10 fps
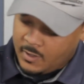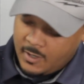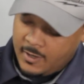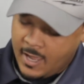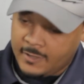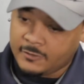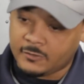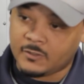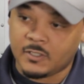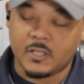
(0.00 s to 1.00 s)
a
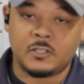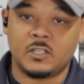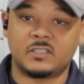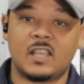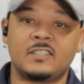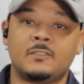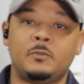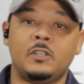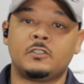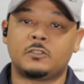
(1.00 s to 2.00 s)
Nest, it just has to
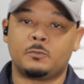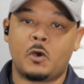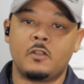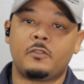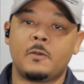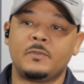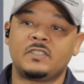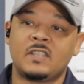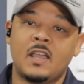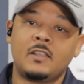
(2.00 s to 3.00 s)
be a smart
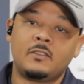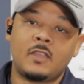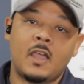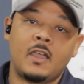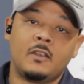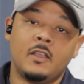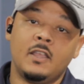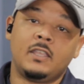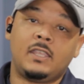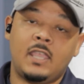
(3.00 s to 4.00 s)
thermostat that
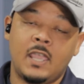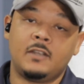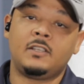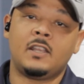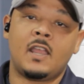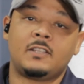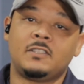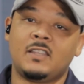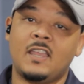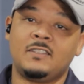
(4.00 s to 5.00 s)
can connect
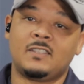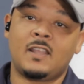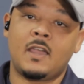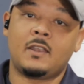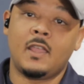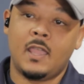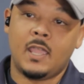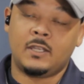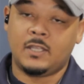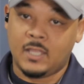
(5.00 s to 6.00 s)
to the internet
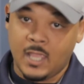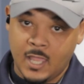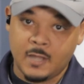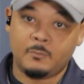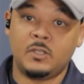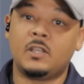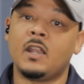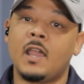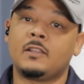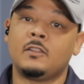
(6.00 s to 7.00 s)
and can be
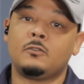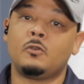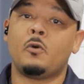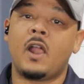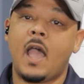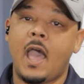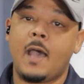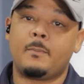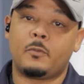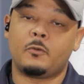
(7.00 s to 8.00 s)
connected to an
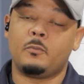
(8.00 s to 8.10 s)
app,